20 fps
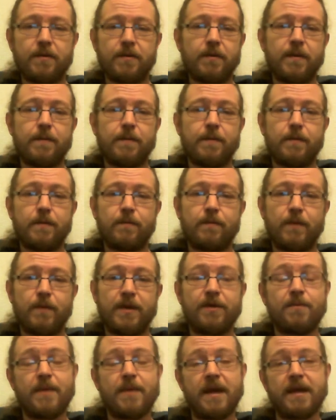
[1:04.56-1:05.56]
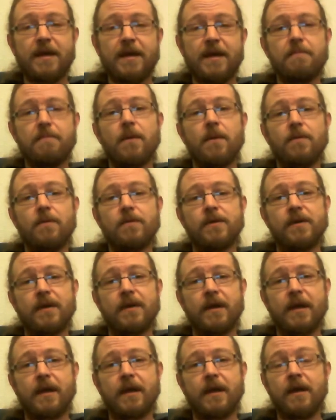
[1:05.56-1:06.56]
equipment when you're making molds.
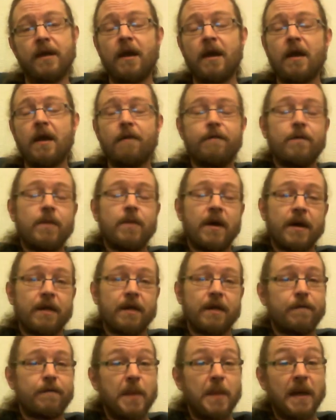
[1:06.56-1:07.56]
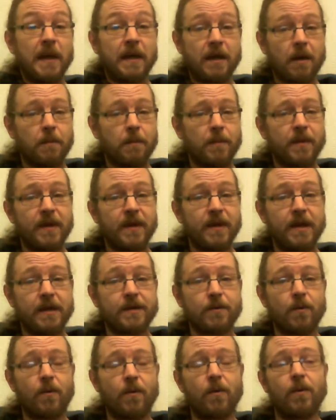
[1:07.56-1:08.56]
Okay, if you're working for big
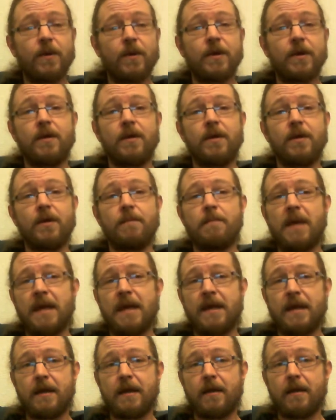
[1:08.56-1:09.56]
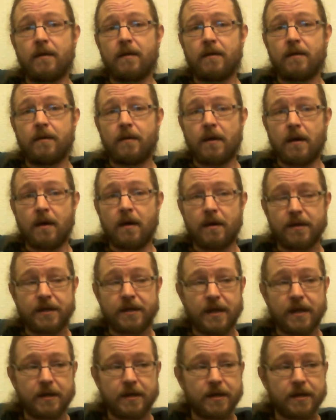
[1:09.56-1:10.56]
companies, or you're making
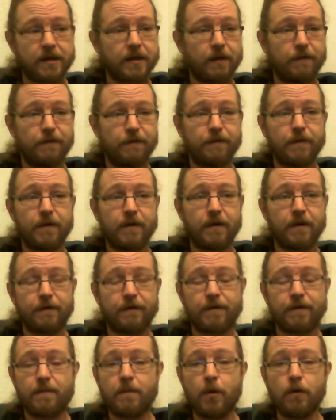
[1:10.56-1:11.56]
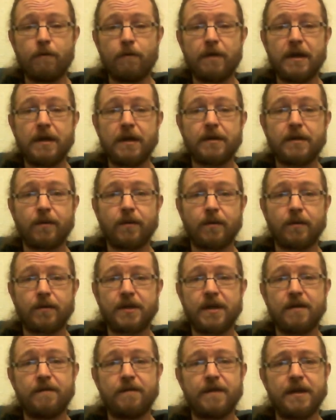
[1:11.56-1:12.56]
say stuff for movies or
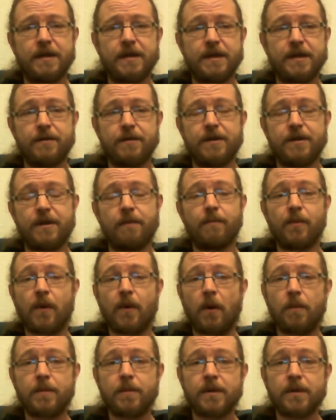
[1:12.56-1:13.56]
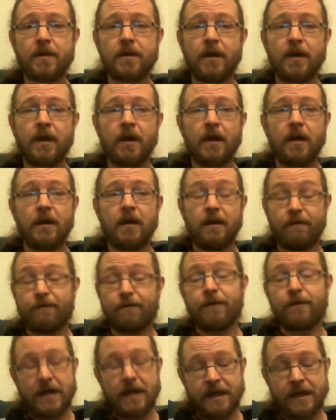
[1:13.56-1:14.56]
TV series, props, then
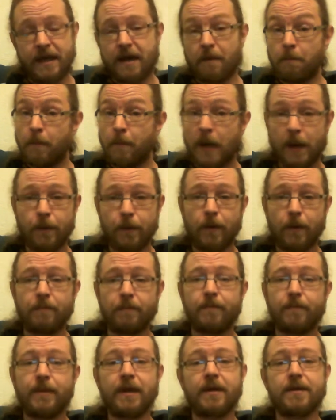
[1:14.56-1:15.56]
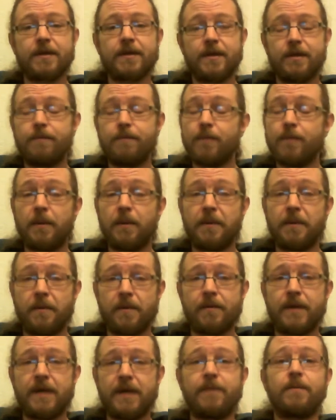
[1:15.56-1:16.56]
fine, yeah, buy one, because you probably
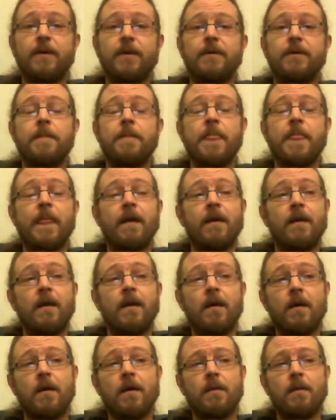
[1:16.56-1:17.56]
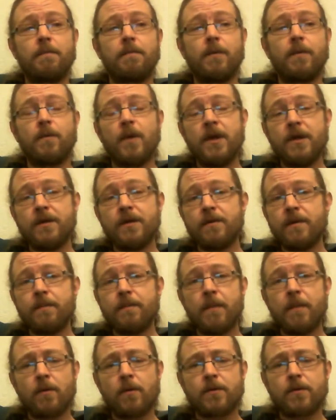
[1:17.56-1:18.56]
will need one. But when you're
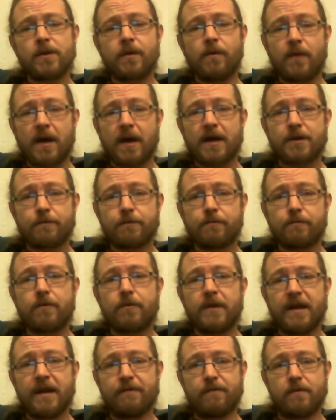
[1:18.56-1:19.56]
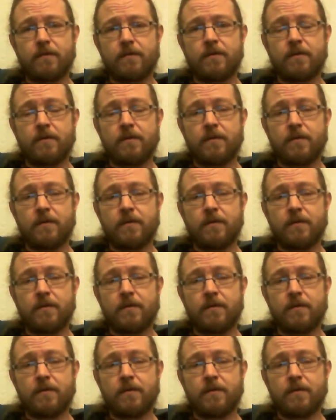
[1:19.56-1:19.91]
doing molds at grassroots level,